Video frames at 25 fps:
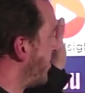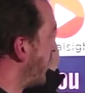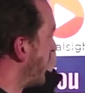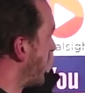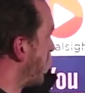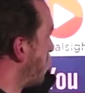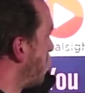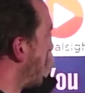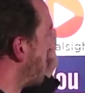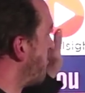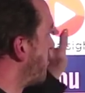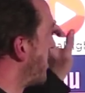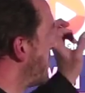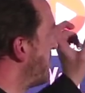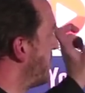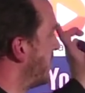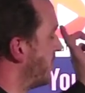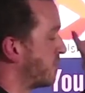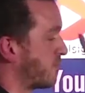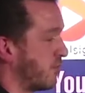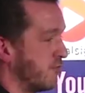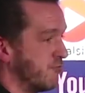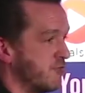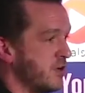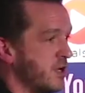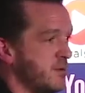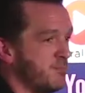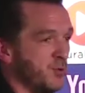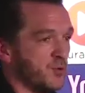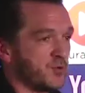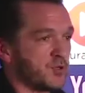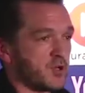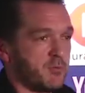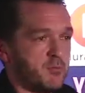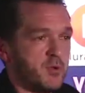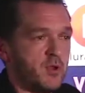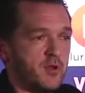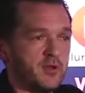part of my remit is to reboot
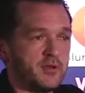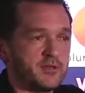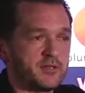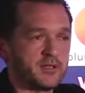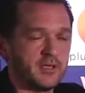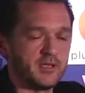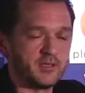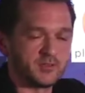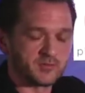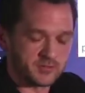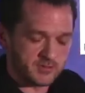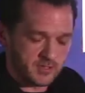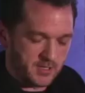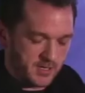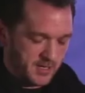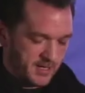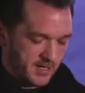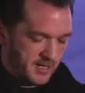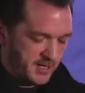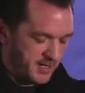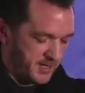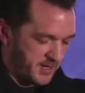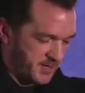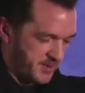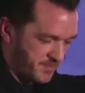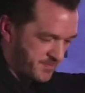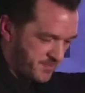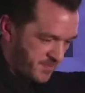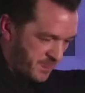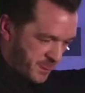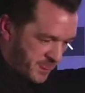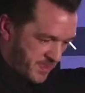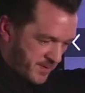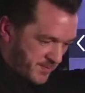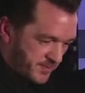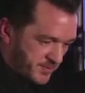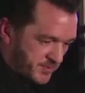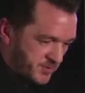communities, to
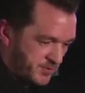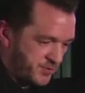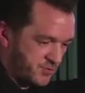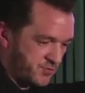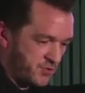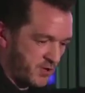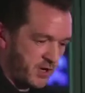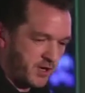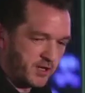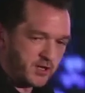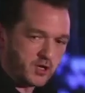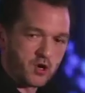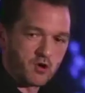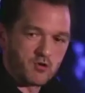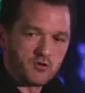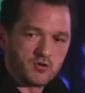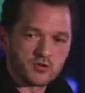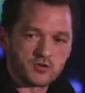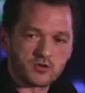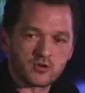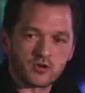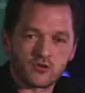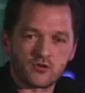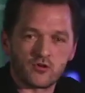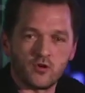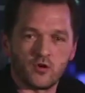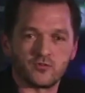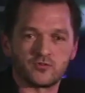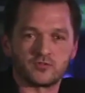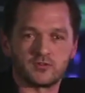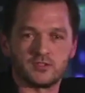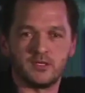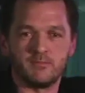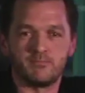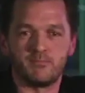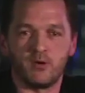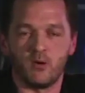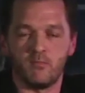try and encourage
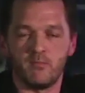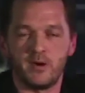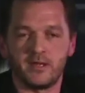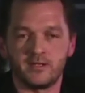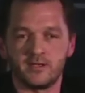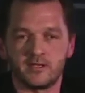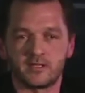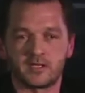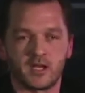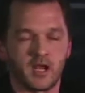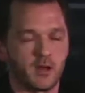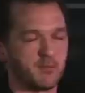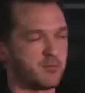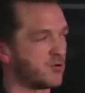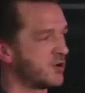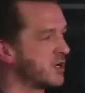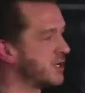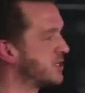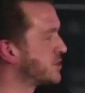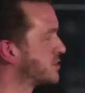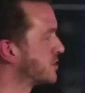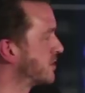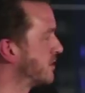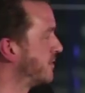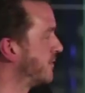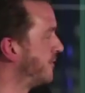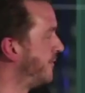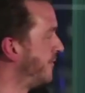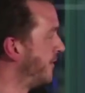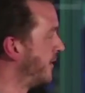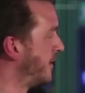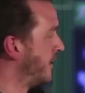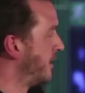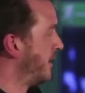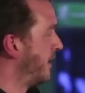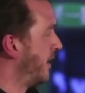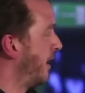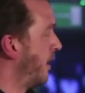cross-departmental collaboration.
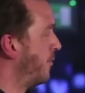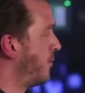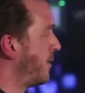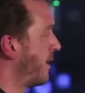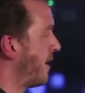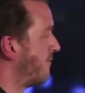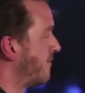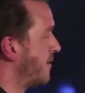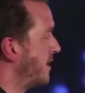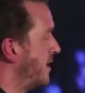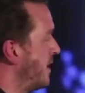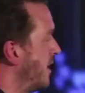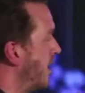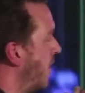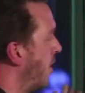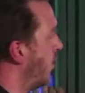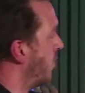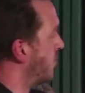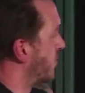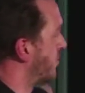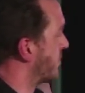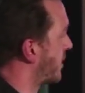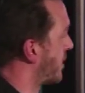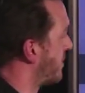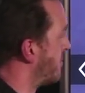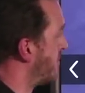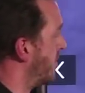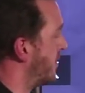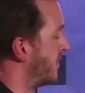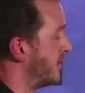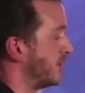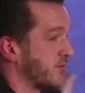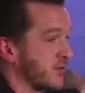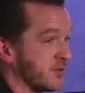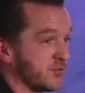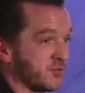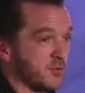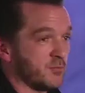And we have loads of
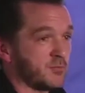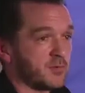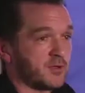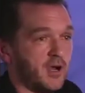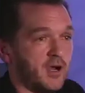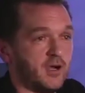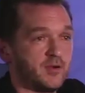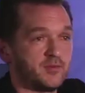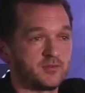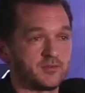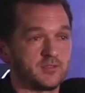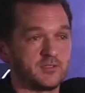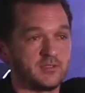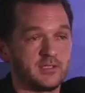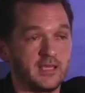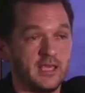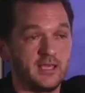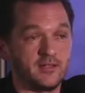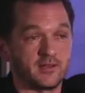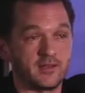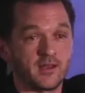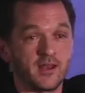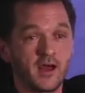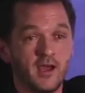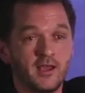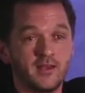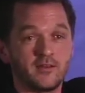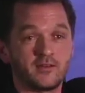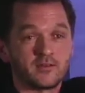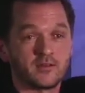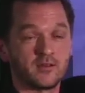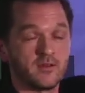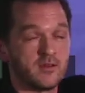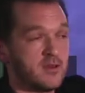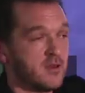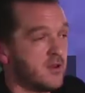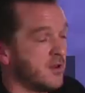communities. There's some guys here tonight